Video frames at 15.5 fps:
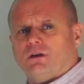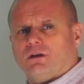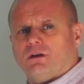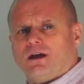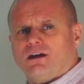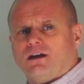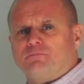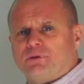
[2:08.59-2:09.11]
a
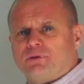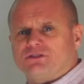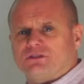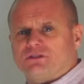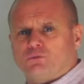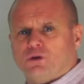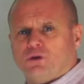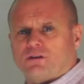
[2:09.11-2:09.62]
live
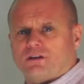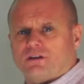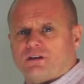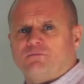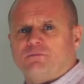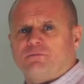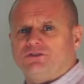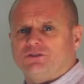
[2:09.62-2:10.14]
piece of work that
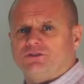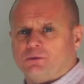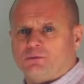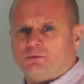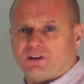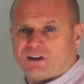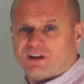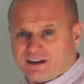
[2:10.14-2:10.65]
I've been
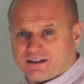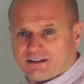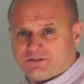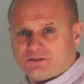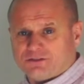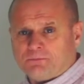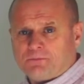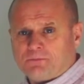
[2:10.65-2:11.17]
doing with a
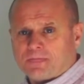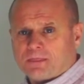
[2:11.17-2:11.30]
client.